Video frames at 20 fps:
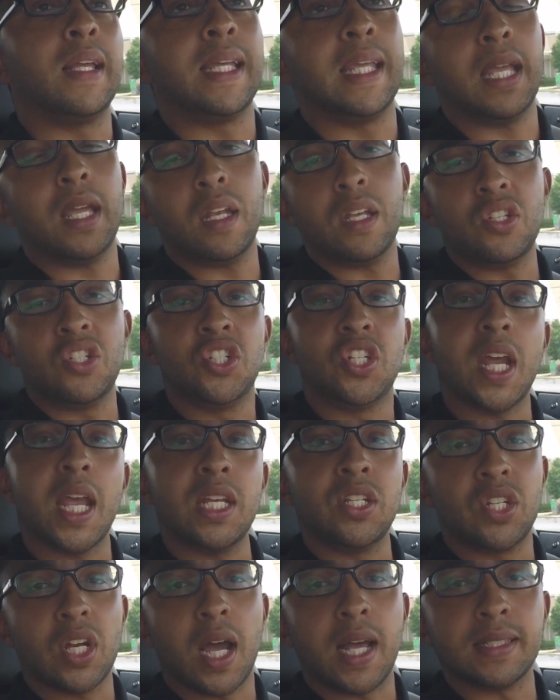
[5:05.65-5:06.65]
again is
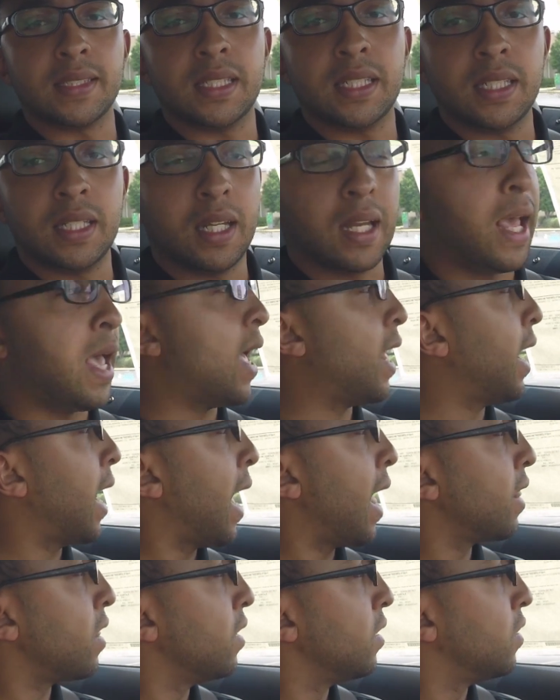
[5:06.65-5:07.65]

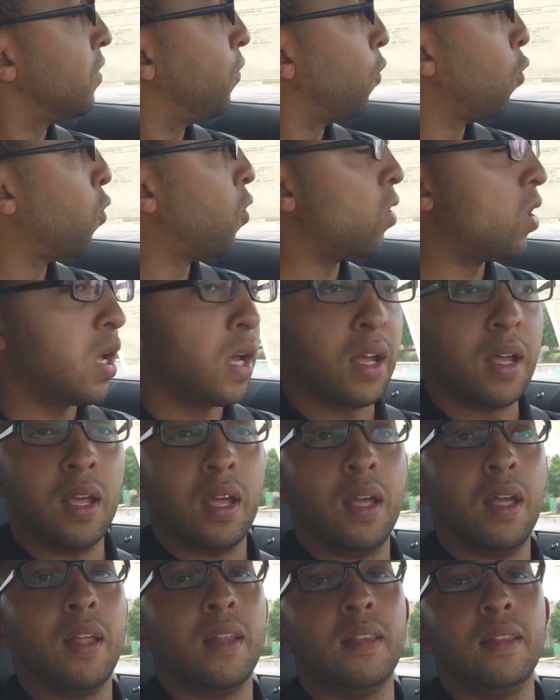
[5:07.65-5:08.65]

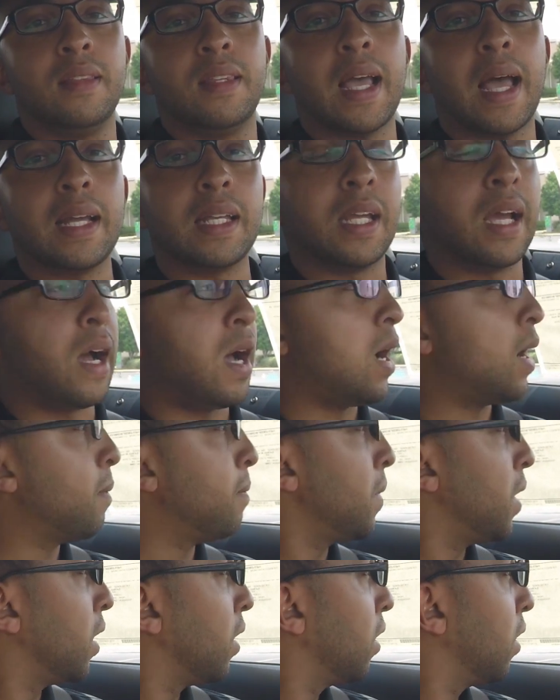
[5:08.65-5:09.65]

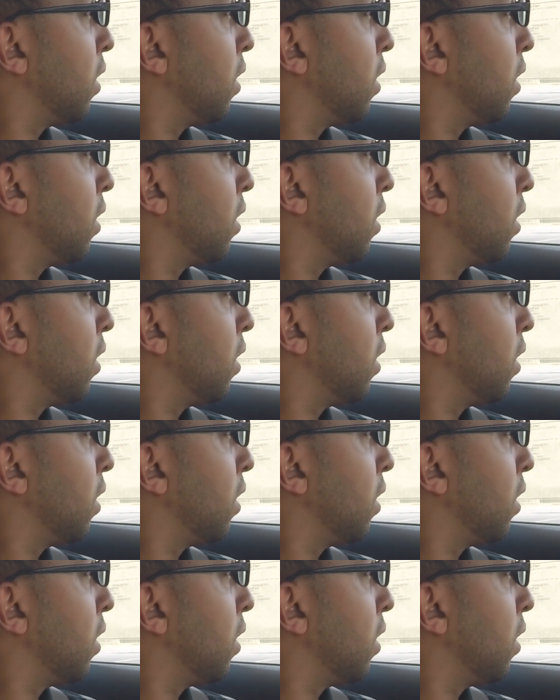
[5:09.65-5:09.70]
jjohnson@athensford.com